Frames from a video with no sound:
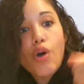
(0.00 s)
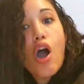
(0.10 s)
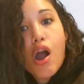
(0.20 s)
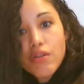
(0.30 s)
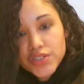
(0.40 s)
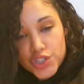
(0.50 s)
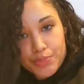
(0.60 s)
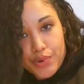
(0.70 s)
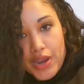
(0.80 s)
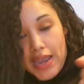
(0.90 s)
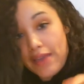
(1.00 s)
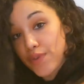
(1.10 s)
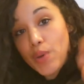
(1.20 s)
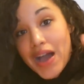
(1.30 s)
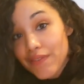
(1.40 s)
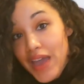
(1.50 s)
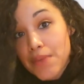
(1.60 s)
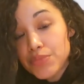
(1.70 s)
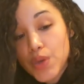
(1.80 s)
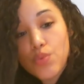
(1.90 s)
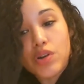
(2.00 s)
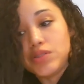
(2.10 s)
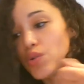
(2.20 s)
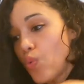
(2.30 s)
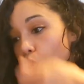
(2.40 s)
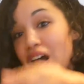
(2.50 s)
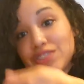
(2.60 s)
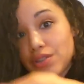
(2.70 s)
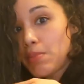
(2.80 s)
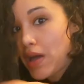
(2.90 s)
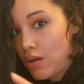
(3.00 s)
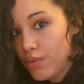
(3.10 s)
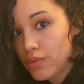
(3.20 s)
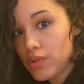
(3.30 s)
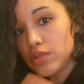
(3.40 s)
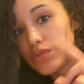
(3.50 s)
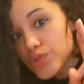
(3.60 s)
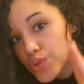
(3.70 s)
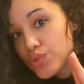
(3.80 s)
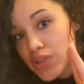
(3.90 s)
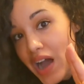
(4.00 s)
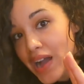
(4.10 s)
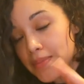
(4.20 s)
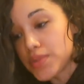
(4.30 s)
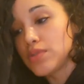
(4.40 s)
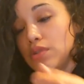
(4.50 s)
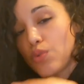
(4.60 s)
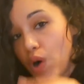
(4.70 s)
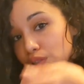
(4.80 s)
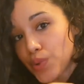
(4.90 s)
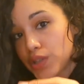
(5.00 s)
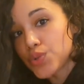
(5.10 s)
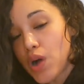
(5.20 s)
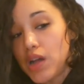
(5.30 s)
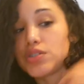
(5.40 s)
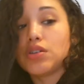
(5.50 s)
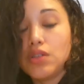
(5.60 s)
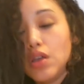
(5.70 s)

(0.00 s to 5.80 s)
orange spray. If you have empty ones, wash them out 2 times. Wash, wash, wash.